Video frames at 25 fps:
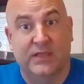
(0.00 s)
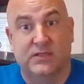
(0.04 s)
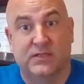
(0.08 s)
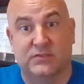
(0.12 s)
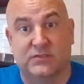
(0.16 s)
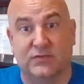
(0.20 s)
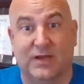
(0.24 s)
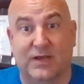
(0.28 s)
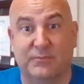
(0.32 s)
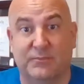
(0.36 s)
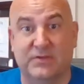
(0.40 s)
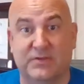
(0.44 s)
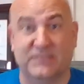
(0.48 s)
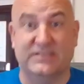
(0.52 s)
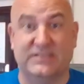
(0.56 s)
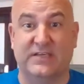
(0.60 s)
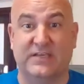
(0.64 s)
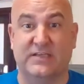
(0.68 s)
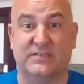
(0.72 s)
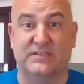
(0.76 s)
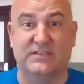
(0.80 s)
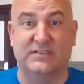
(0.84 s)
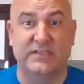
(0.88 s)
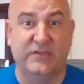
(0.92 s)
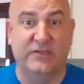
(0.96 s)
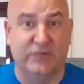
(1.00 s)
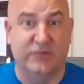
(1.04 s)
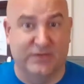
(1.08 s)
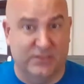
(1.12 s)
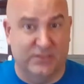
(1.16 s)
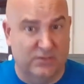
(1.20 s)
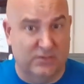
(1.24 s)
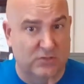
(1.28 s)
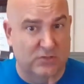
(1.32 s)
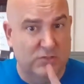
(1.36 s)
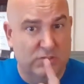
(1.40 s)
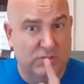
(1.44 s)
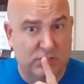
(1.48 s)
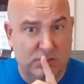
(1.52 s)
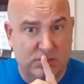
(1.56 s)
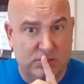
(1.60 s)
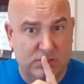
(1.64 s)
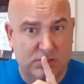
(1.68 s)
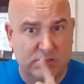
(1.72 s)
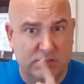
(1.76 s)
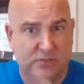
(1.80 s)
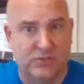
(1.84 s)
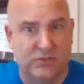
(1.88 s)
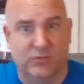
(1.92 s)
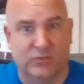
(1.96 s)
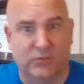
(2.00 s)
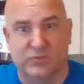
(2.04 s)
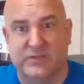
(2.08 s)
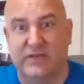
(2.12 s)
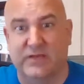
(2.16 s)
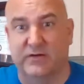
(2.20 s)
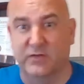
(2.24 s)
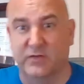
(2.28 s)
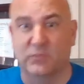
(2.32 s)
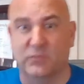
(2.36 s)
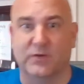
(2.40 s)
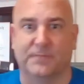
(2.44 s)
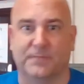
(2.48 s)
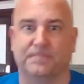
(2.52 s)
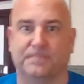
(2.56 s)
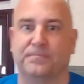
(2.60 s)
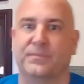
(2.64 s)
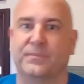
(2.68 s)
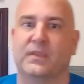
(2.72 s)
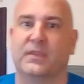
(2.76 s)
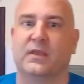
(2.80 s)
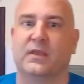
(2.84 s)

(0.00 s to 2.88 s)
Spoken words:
So I'm going to tell you a secret. Shh, don't tell anyone.